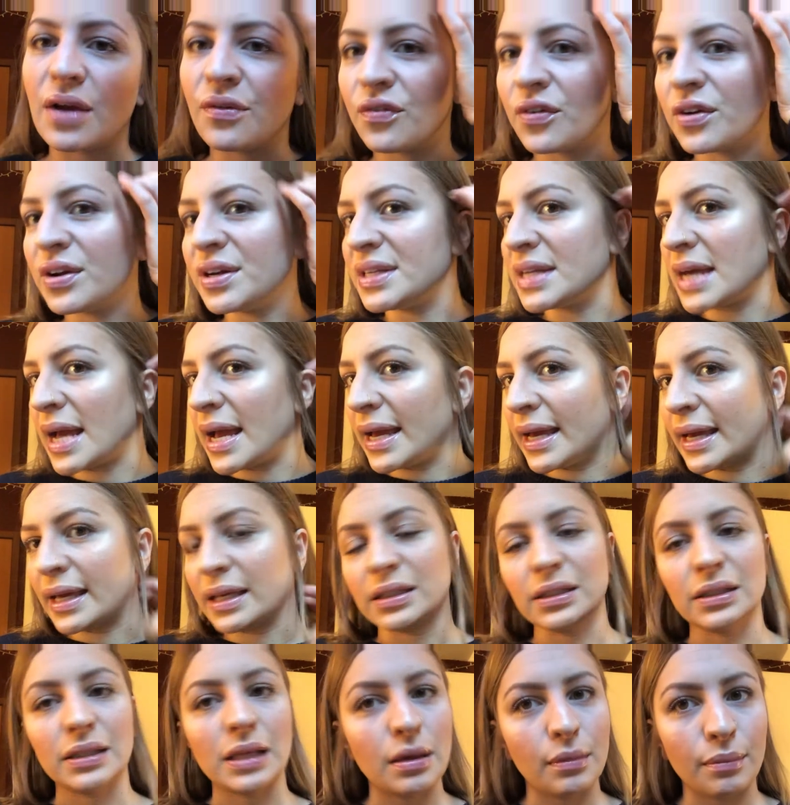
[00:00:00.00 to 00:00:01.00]

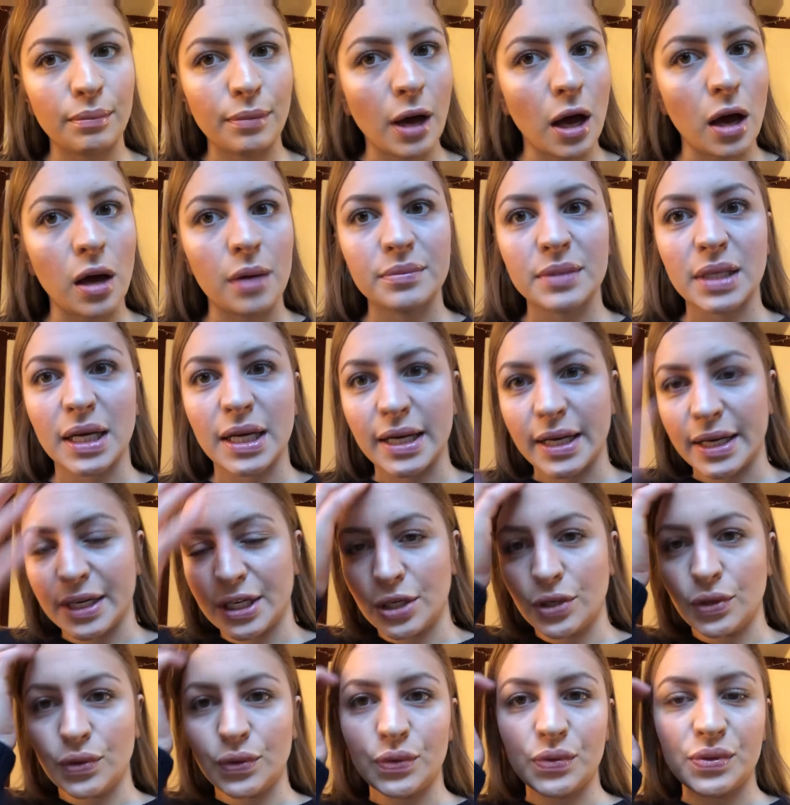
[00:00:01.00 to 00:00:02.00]
everyday lip balm that I
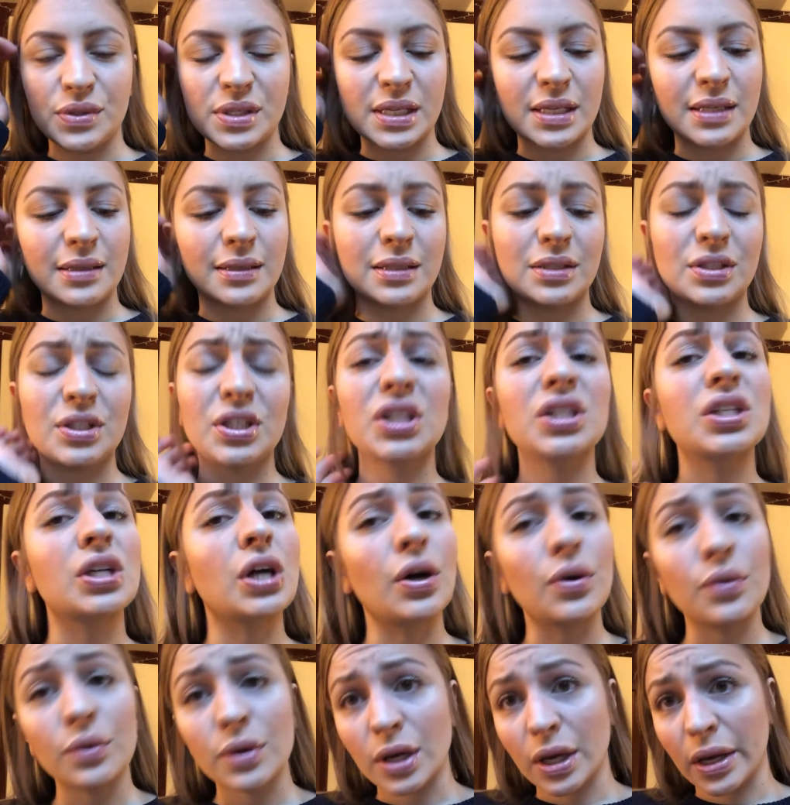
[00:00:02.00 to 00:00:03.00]
use. It is
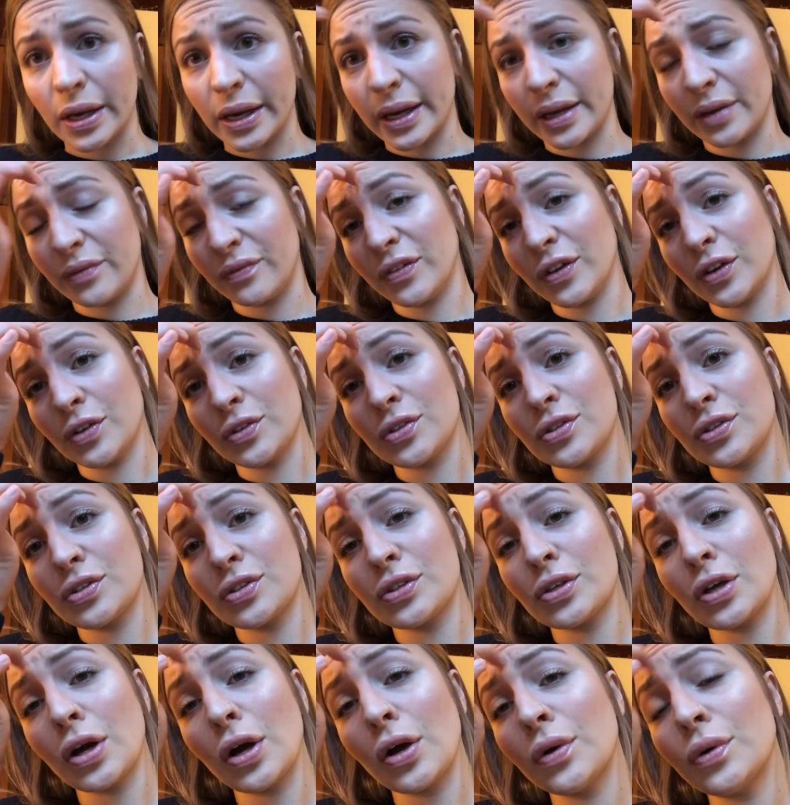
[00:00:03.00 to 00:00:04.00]
so good. It feels
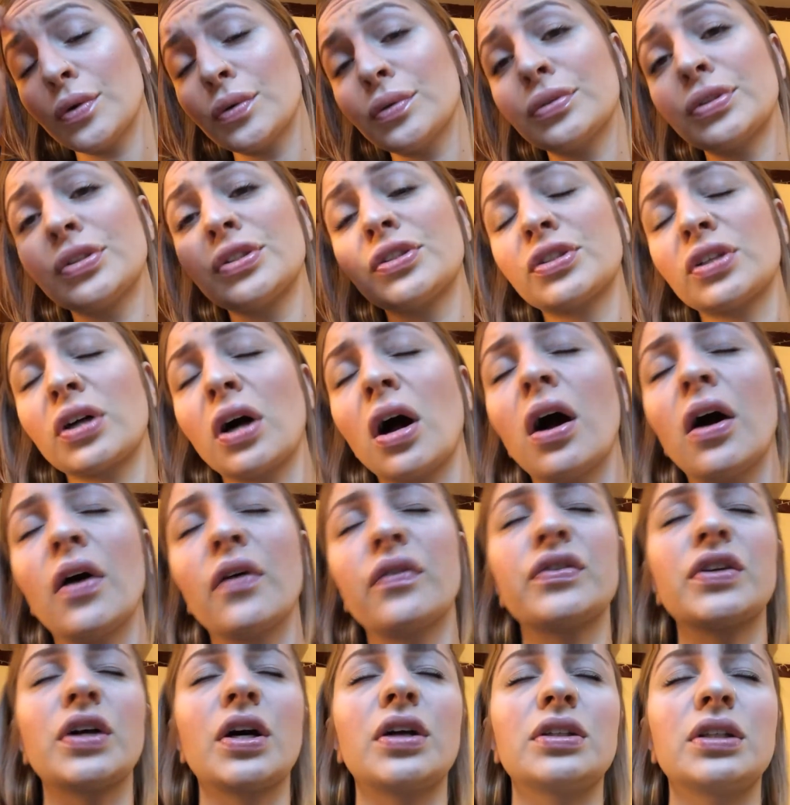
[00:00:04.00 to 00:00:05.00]
so
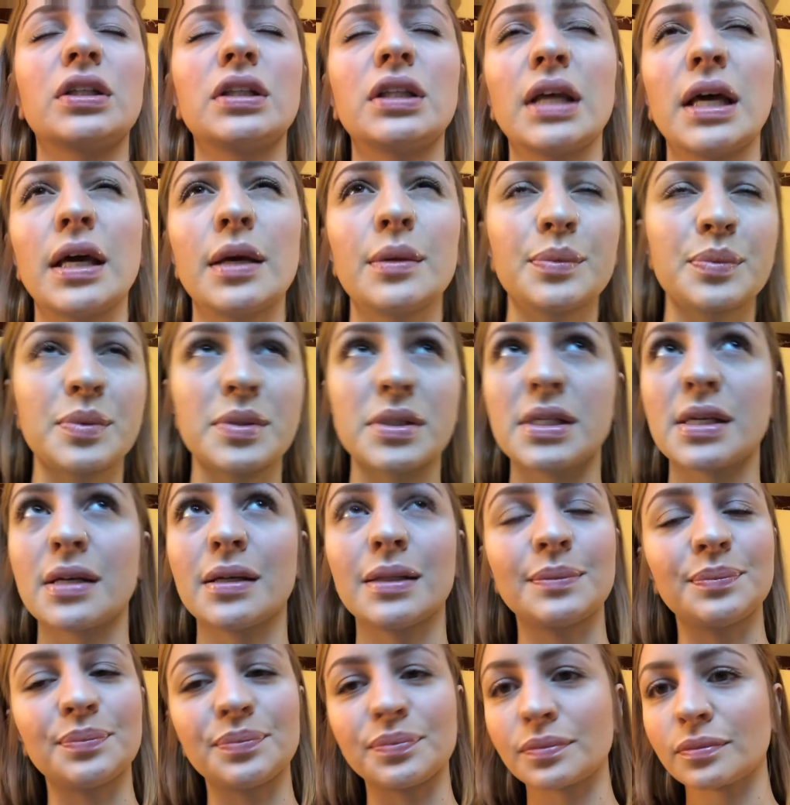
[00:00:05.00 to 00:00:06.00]
soft on the lips.
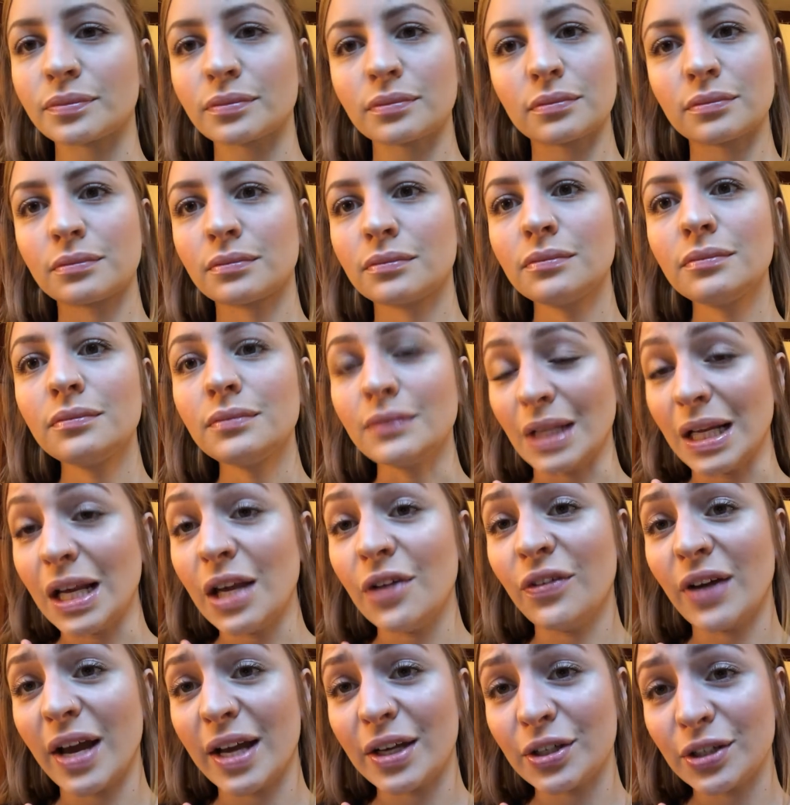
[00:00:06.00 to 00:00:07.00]

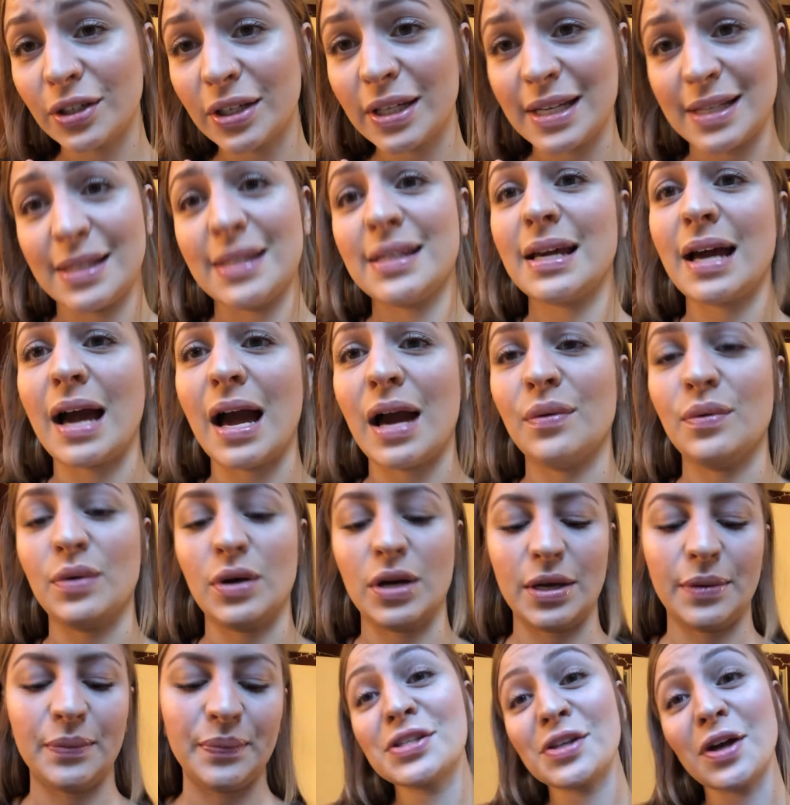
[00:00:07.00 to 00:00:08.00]
If I could kiss it, I
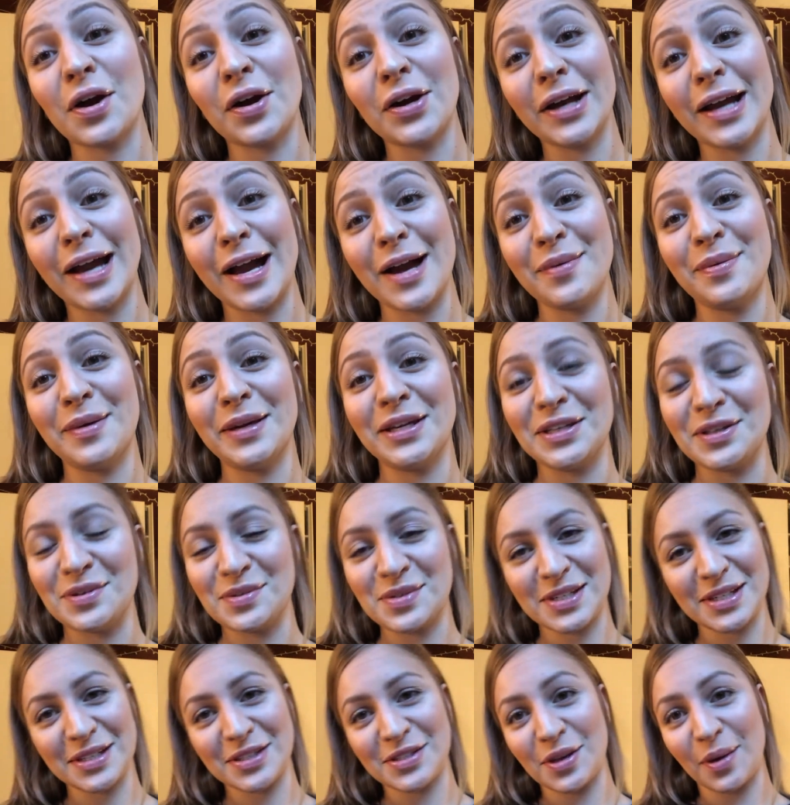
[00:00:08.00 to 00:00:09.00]
would. Sorry, I've been
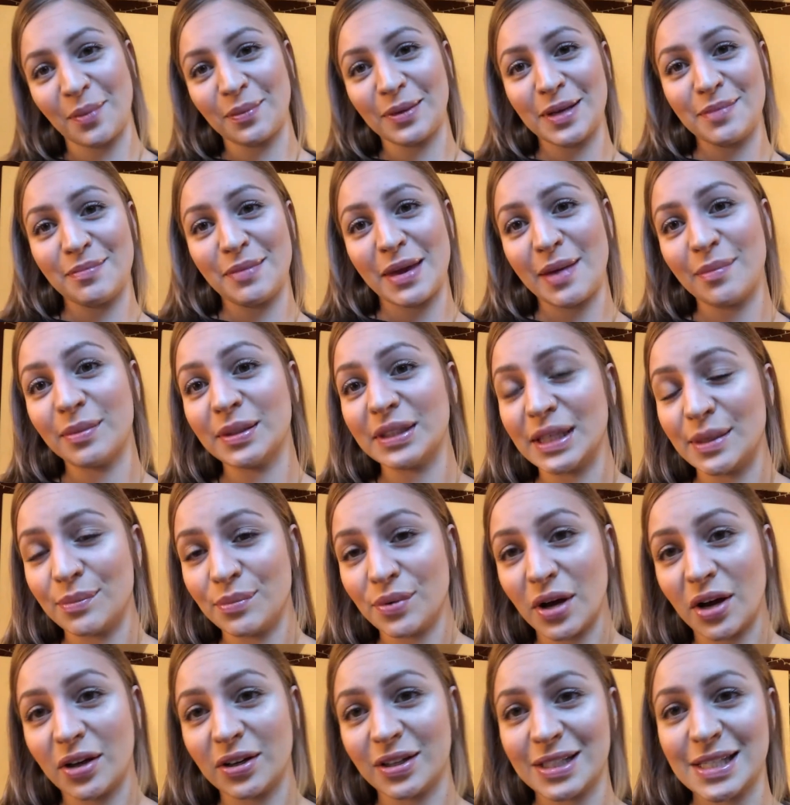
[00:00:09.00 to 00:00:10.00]
using so many Maybelline
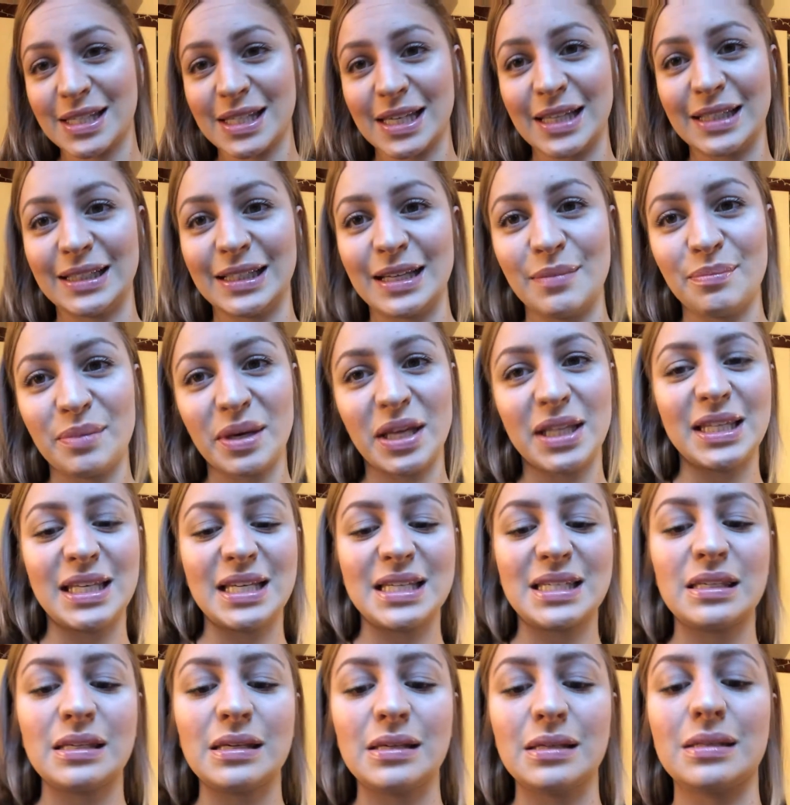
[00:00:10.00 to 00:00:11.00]
products lately, but
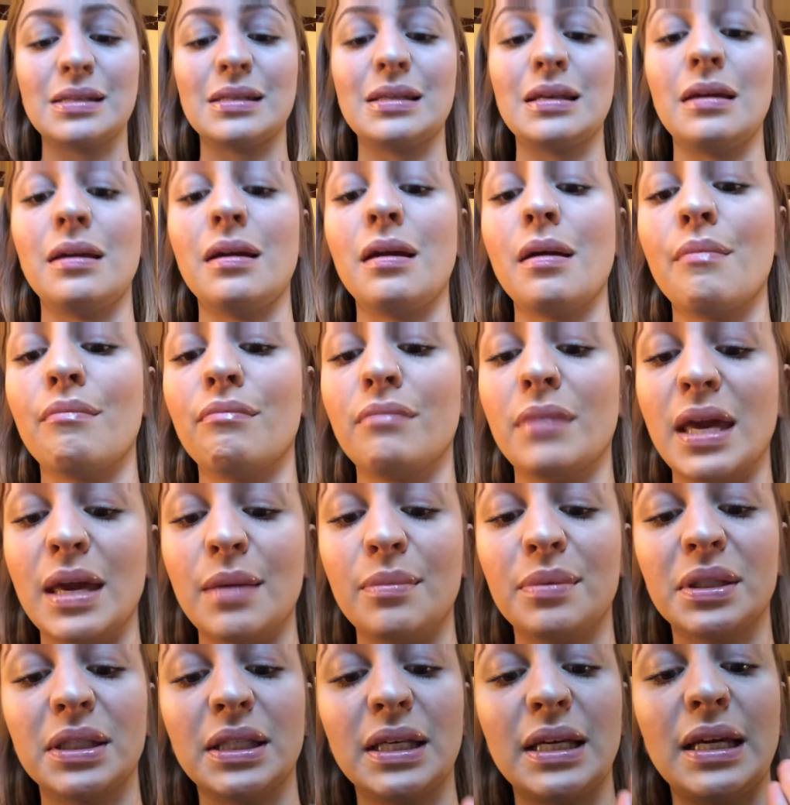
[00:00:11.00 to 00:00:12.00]
this is the
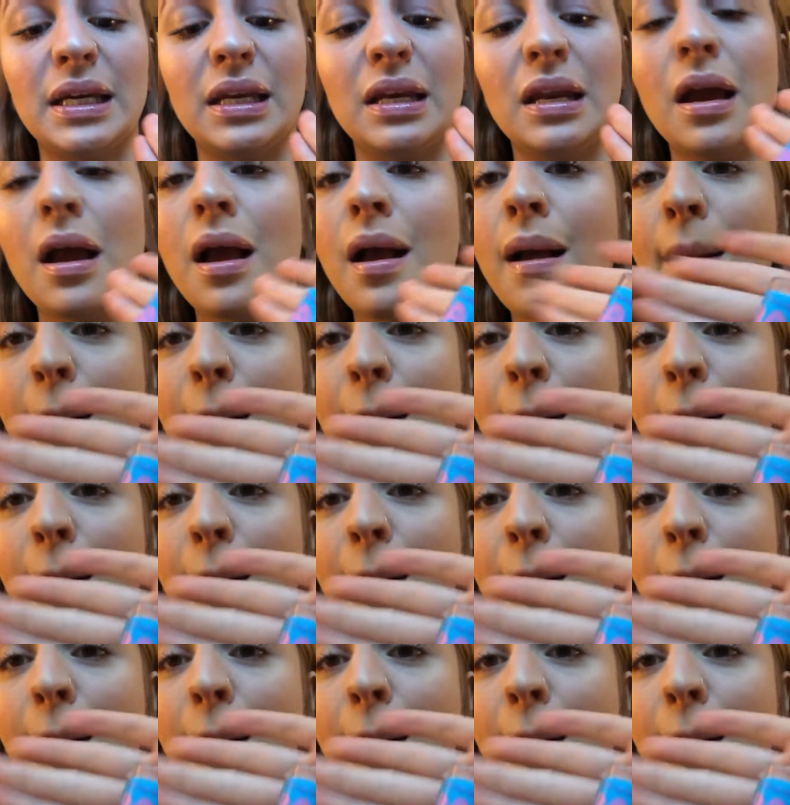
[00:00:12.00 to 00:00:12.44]
Maybelline